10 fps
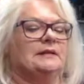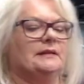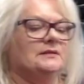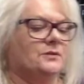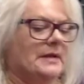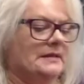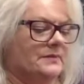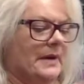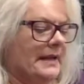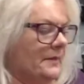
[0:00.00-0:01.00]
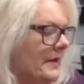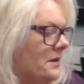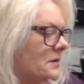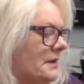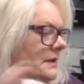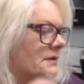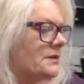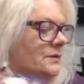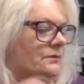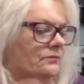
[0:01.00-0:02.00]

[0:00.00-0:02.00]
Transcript: This one has mica powder in it too.